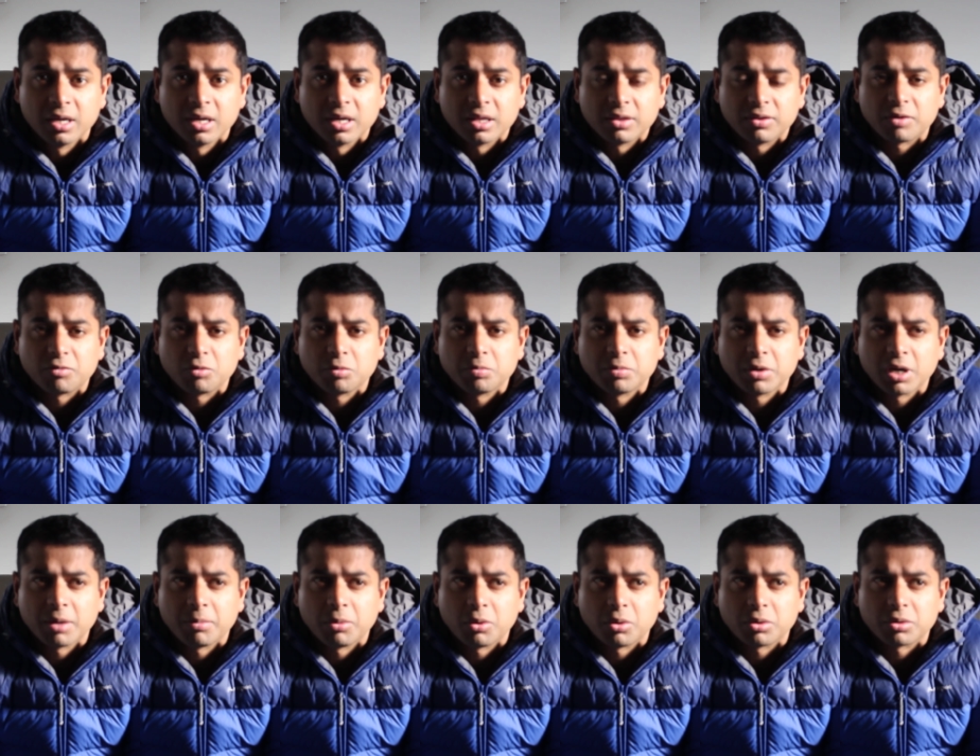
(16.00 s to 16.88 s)
That would be
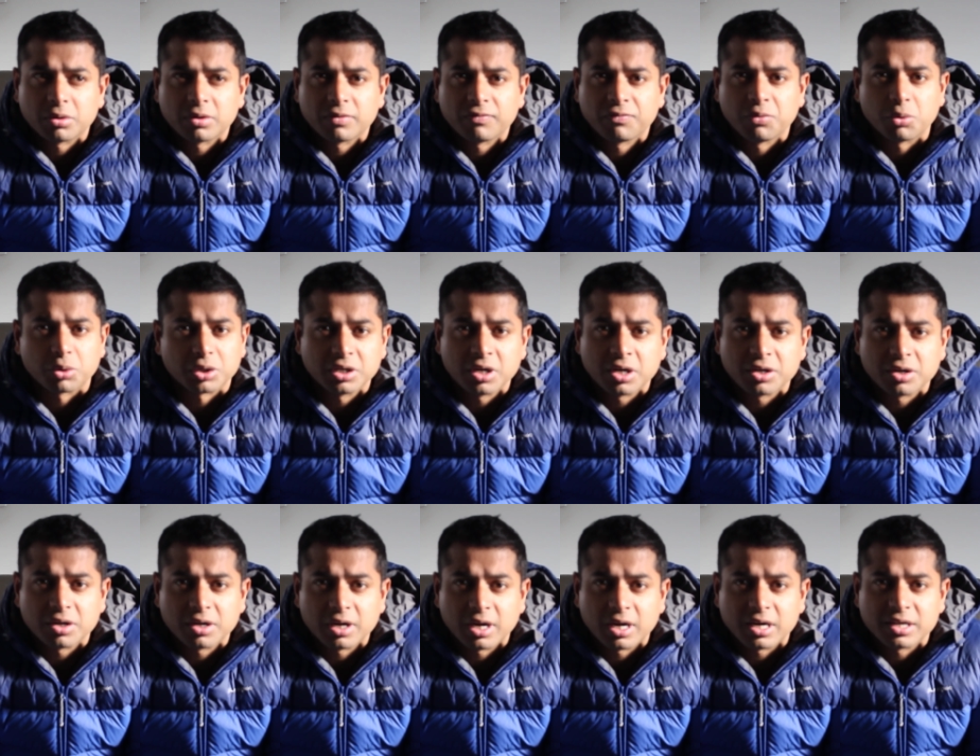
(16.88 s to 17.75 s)
about fourteen
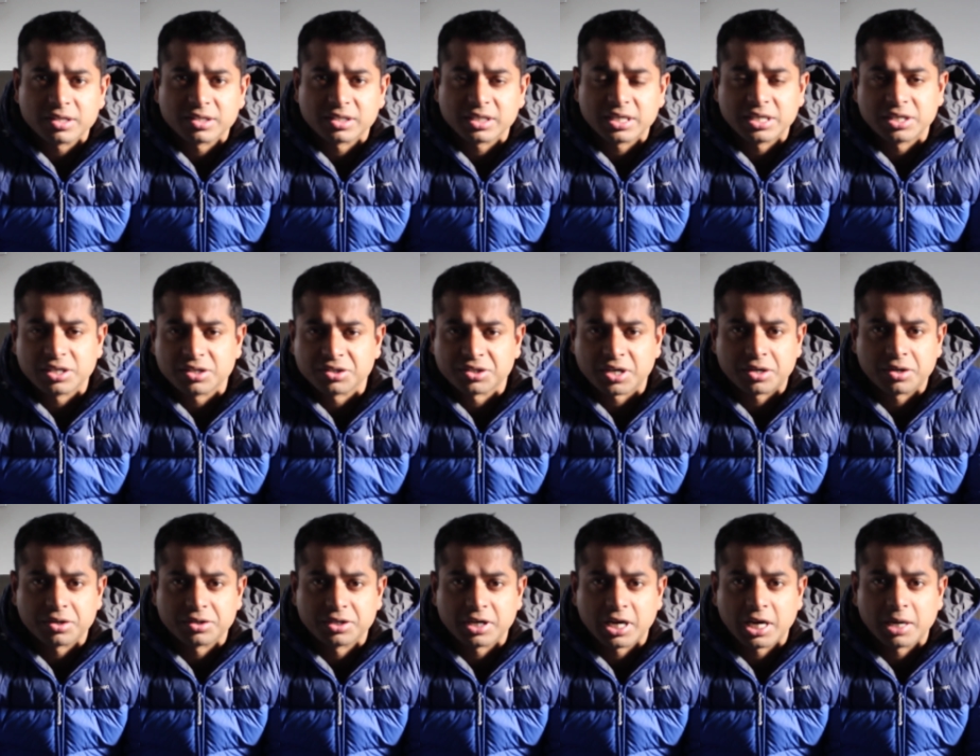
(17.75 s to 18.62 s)
hundred hours Indian
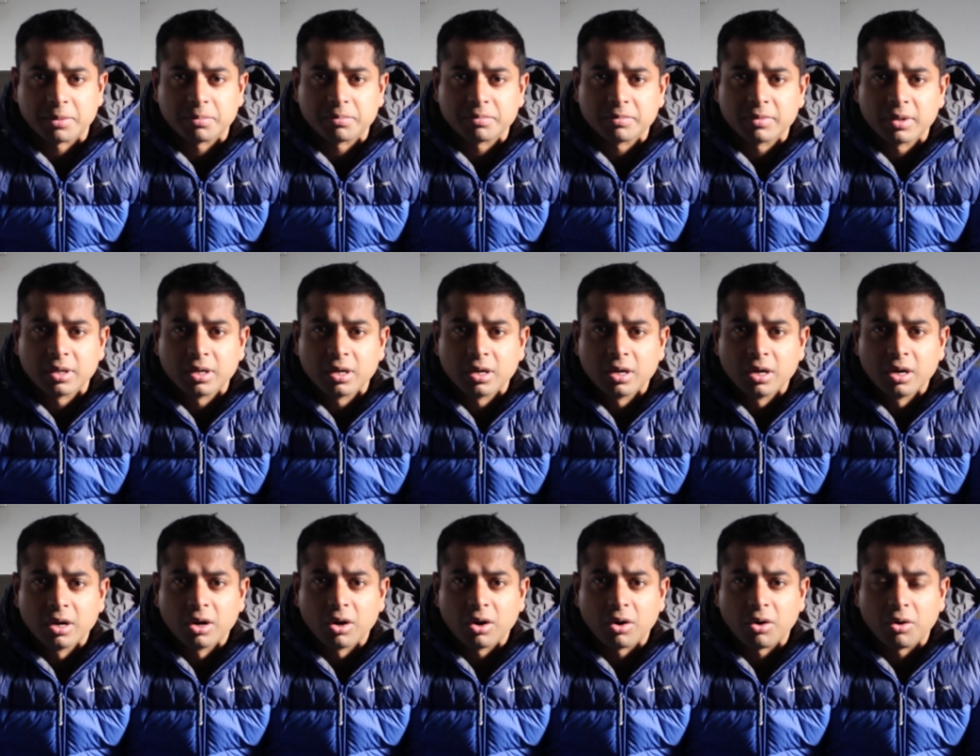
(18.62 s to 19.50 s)
Standard Time
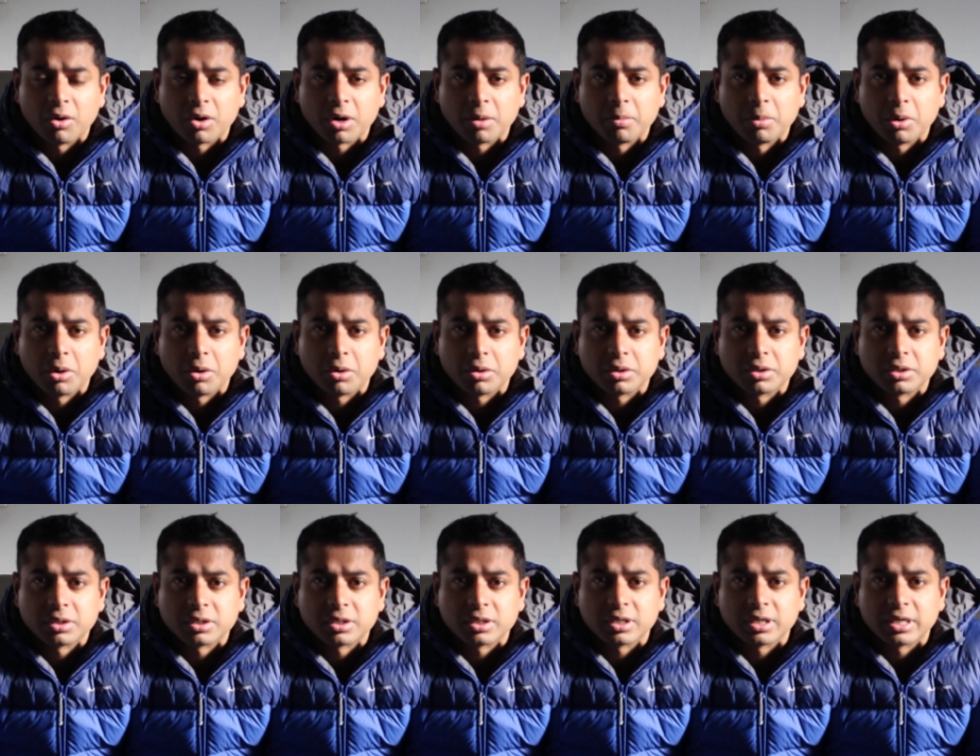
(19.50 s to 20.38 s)
or
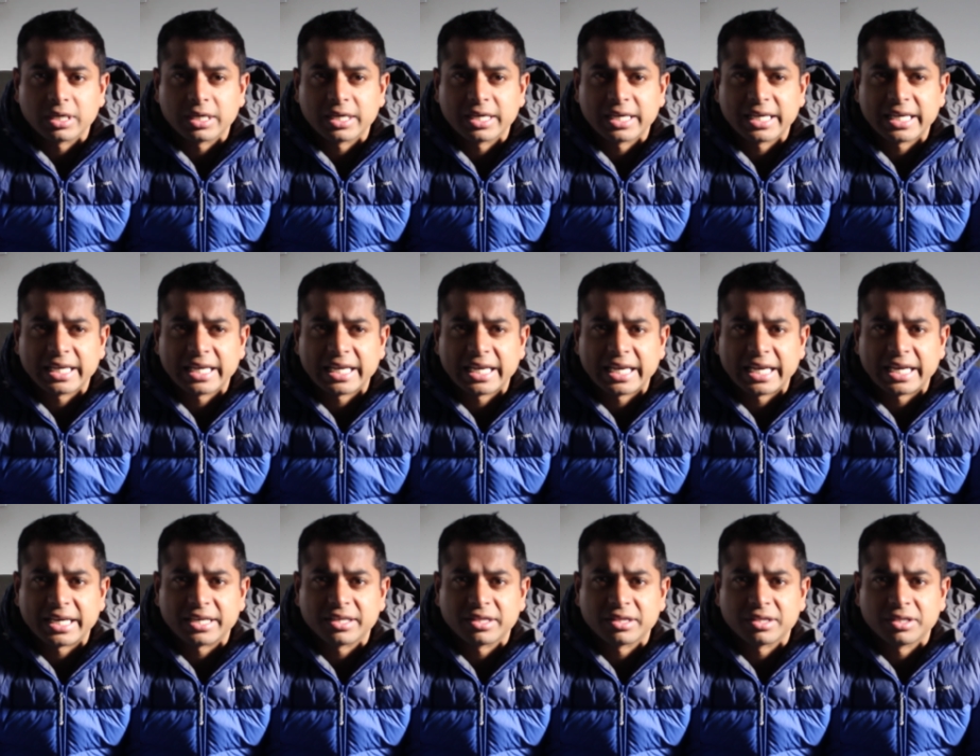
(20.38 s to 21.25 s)
about uh,
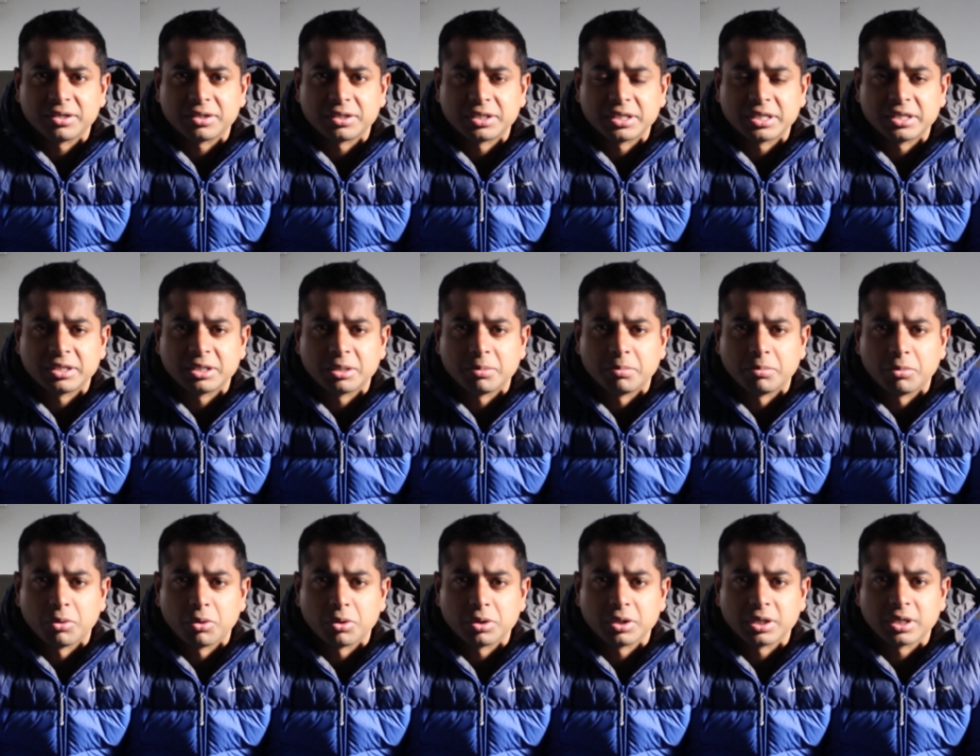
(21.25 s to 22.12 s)
eight thirty in the
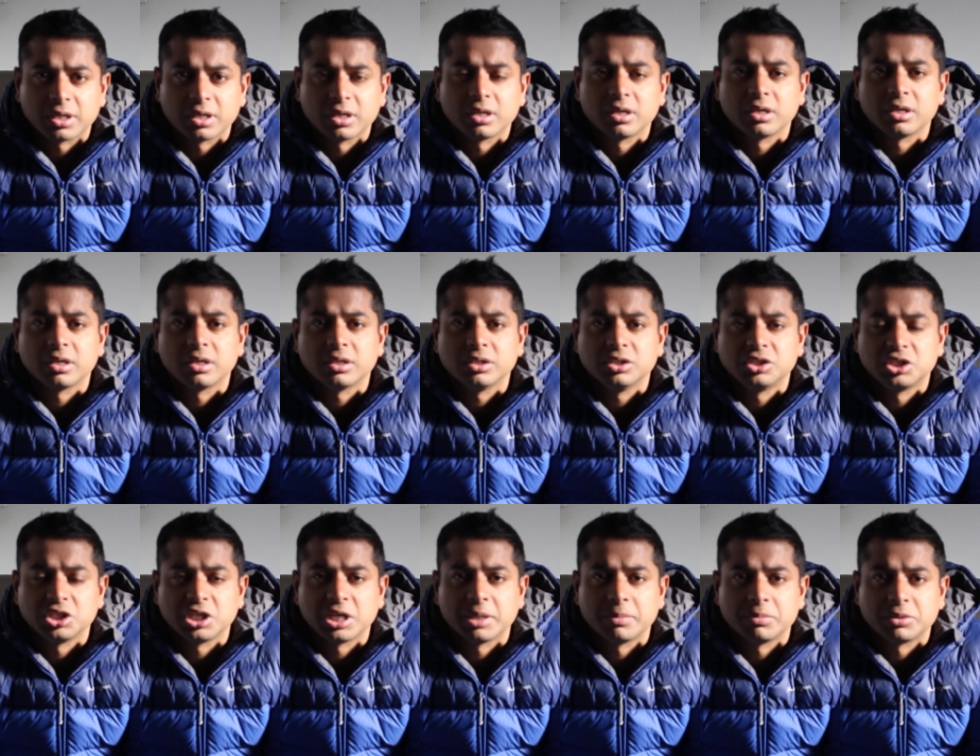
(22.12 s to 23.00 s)
morning
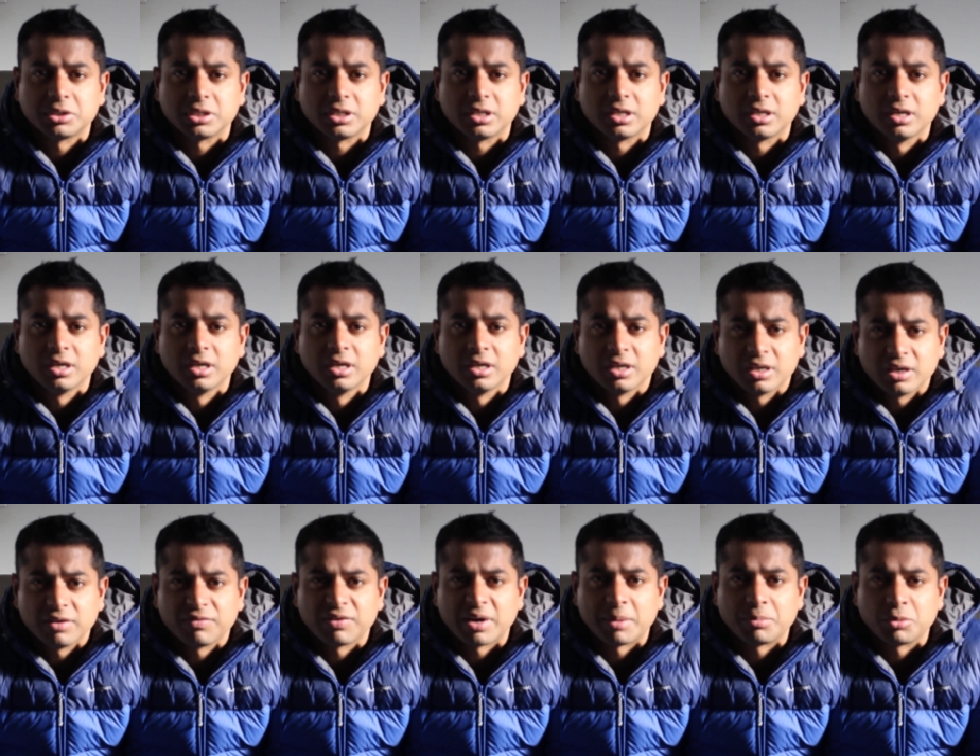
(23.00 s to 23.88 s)
G M T
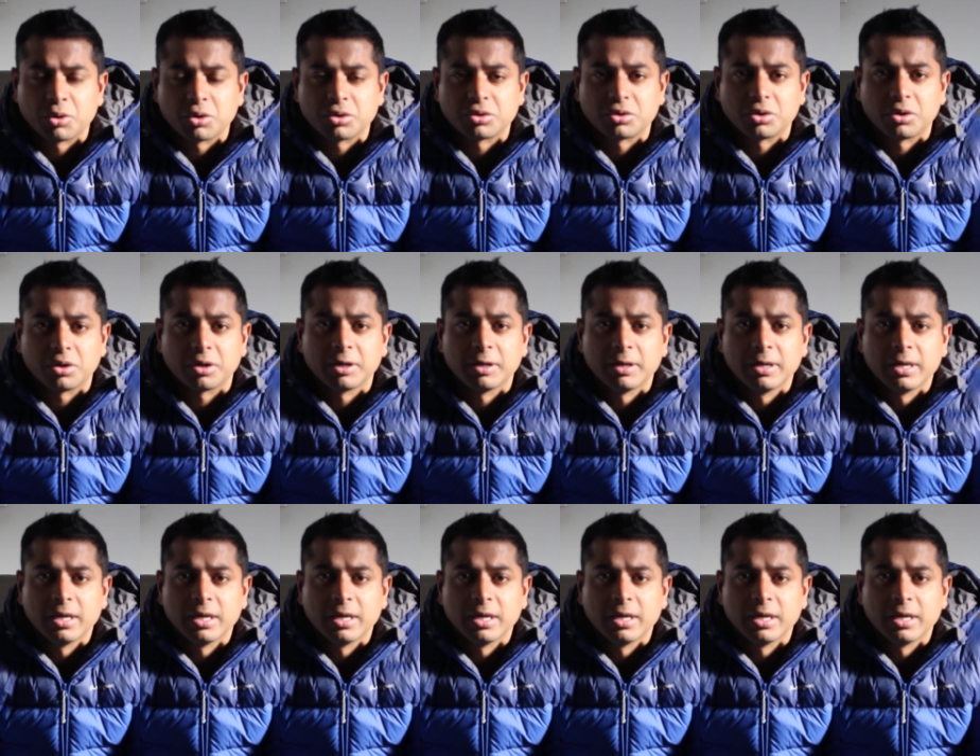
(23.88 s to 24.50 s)
if I'm not wrong.